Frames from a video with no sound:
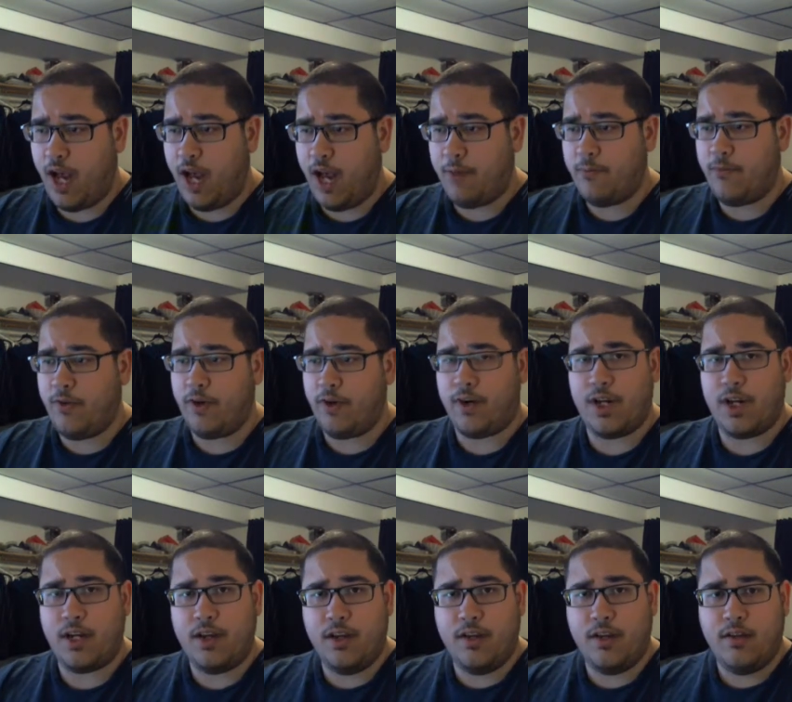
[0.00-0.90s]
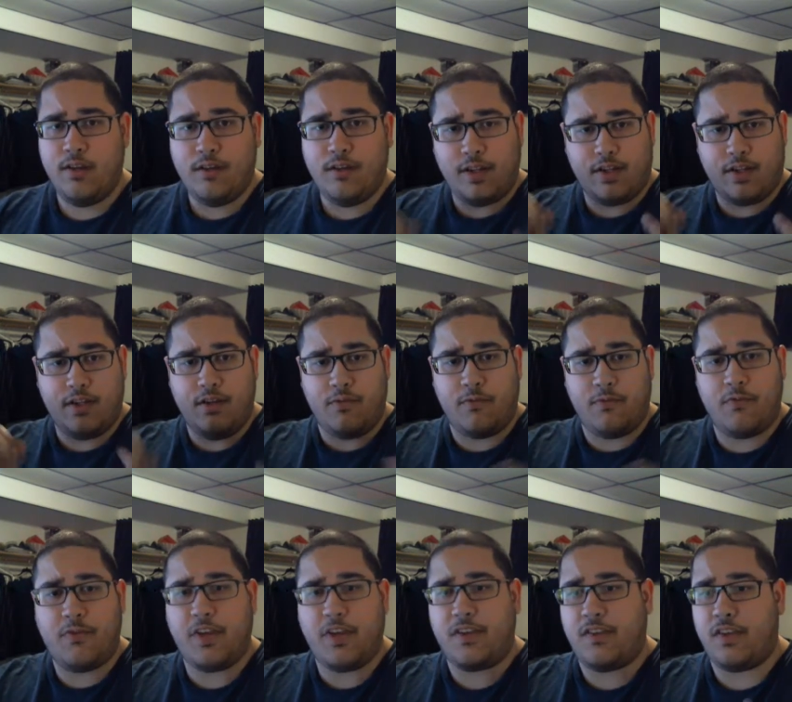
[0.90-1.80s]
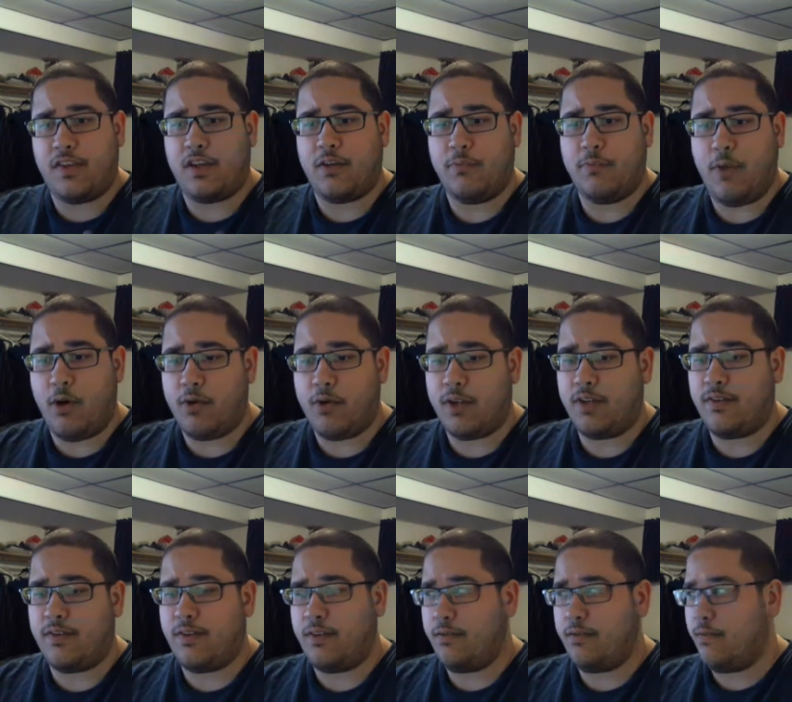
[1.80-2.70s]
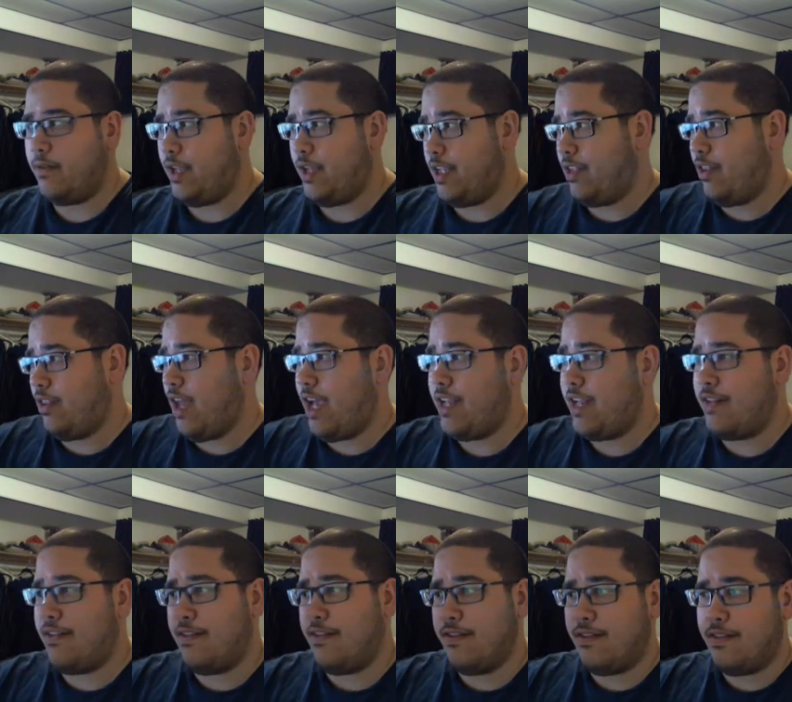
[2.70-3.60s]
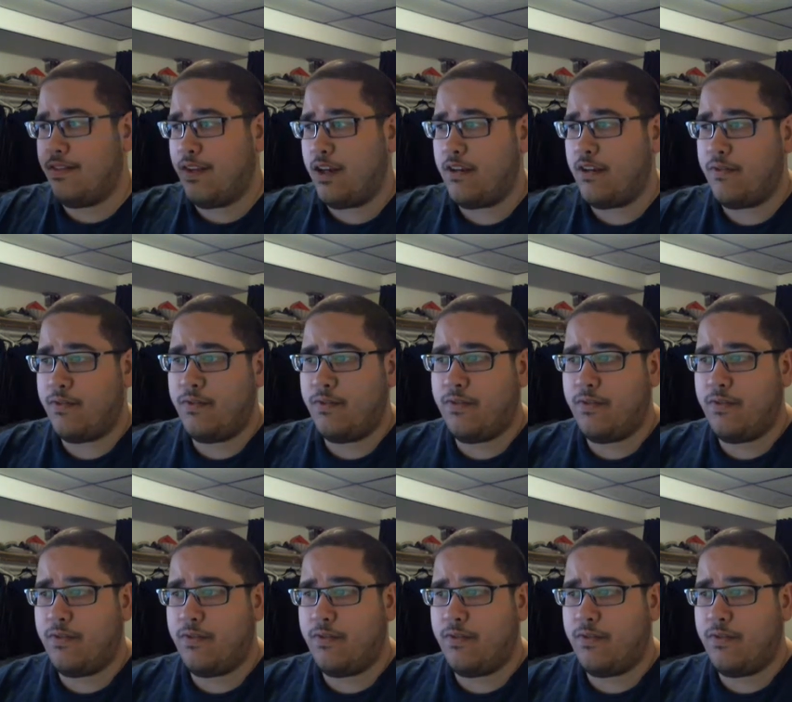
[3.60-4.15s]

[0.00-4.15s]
I'm very, like, you know, fixing components and, like, lights and stuff.